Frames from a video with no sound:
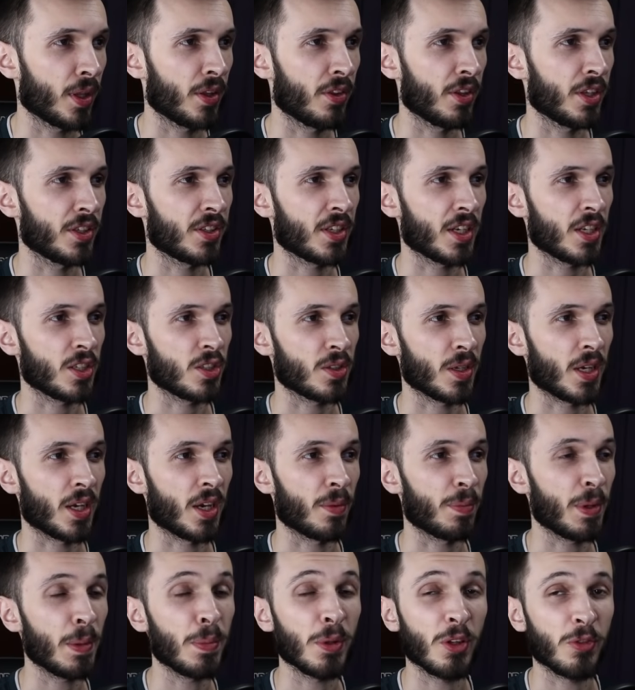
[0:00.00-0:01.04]
that has
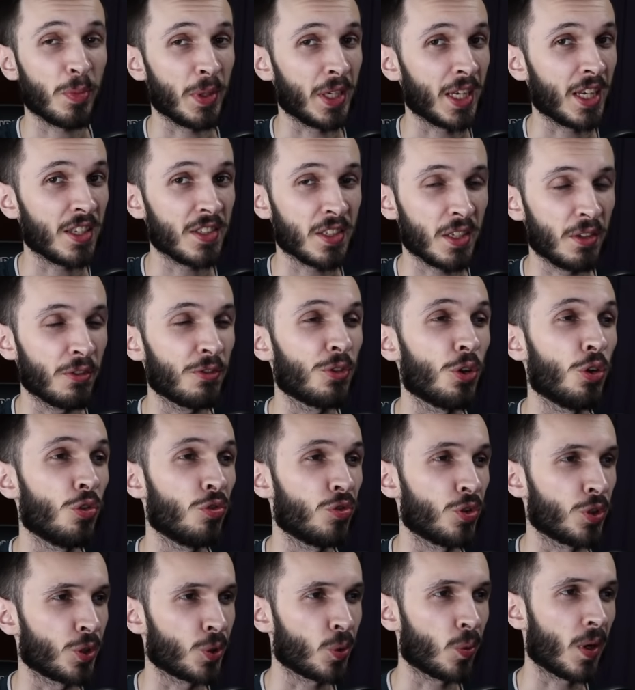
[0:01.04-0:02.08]
uh, people have been asking for
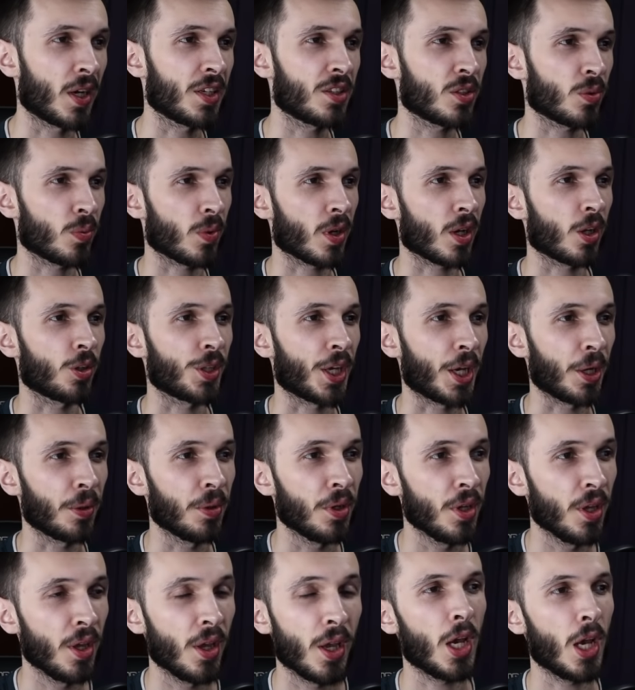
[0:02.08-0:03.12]
for quite a while now.